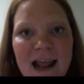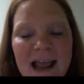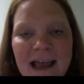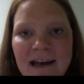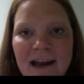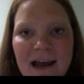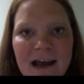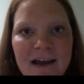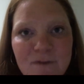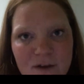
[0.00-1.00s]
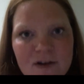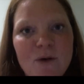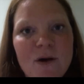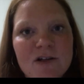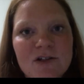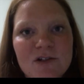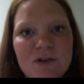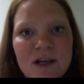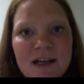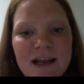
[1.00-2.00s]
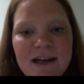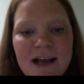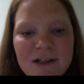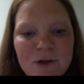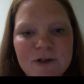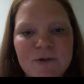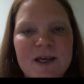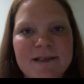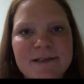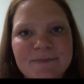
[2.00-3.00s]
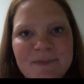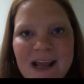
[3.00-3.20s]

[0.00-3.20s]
And if you have any questions, you can get in contact with us.